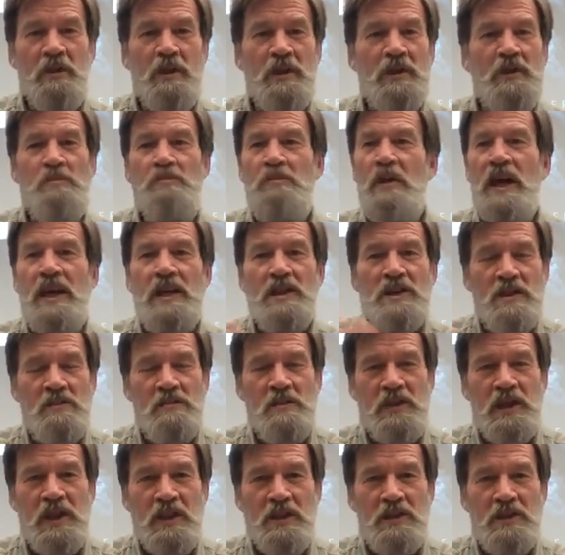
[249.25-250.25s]
When you buy
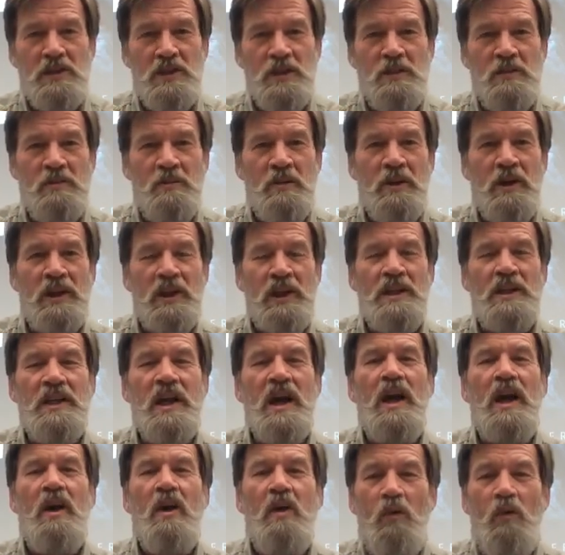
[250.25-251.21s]
something in a supermarket,